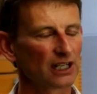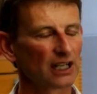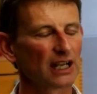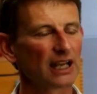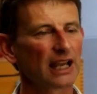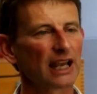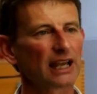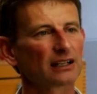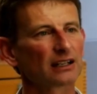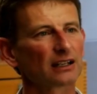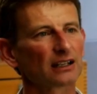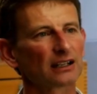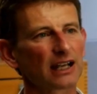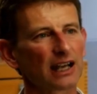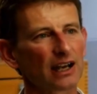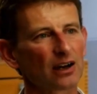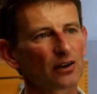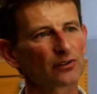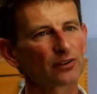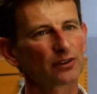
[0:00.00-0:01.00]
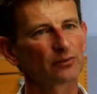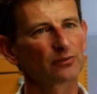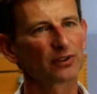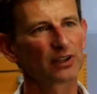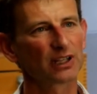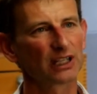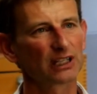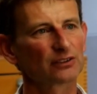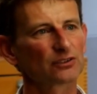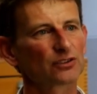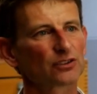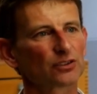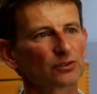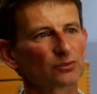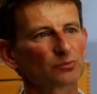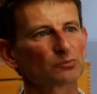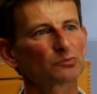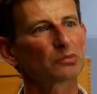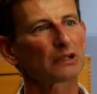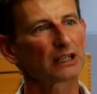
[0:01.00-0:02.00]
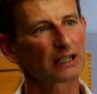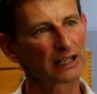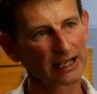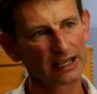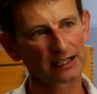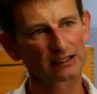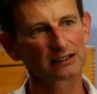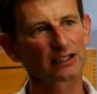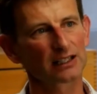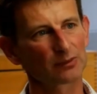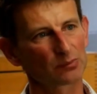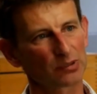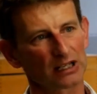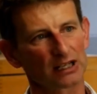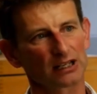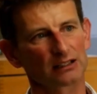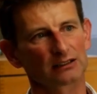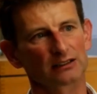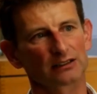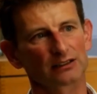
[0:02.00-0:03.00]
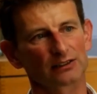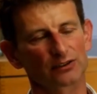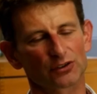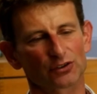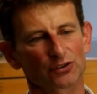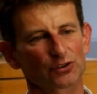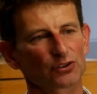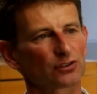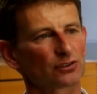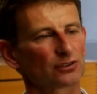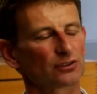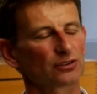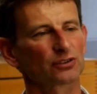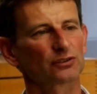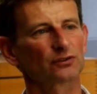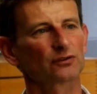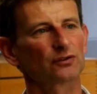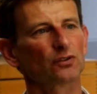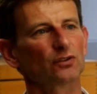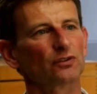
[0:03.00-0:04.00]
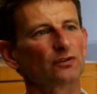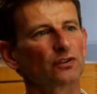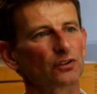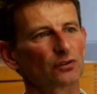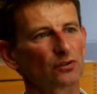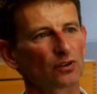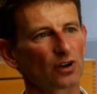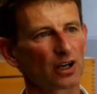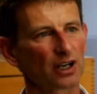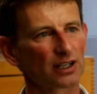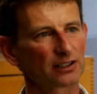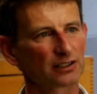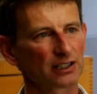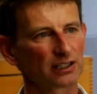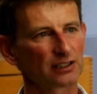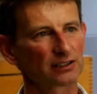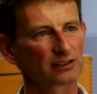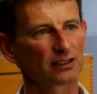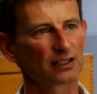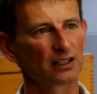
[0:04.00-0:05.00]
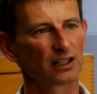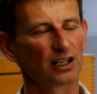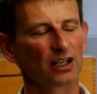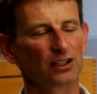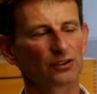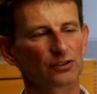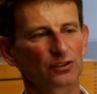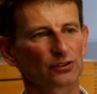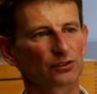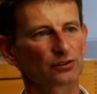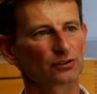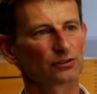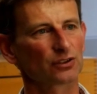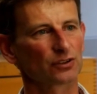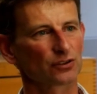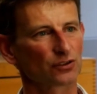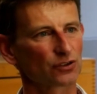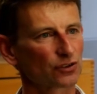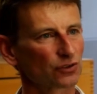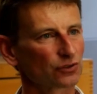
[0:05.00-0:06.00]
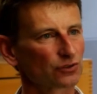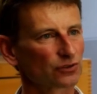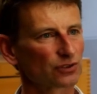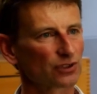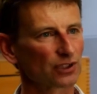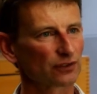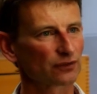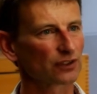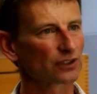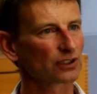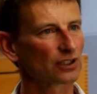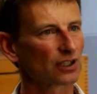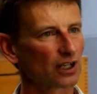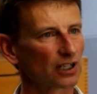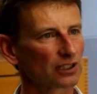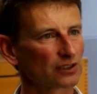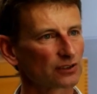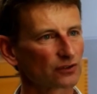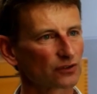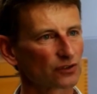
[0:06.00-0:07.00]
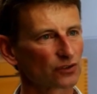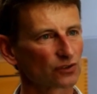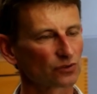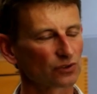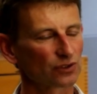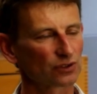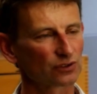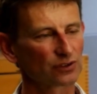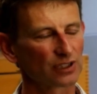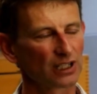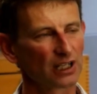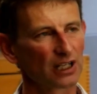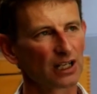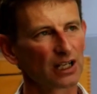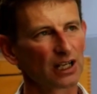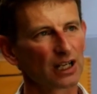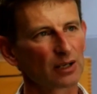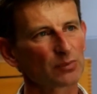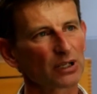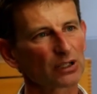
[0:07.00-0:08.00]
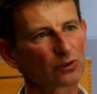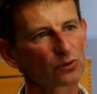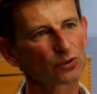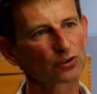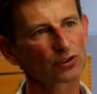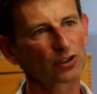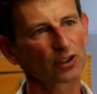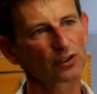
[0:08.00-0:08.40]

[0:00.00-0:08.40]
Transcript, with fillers: and allow them then to plan their plantings to, to, for varieties to, to suit different kinds of soils, but also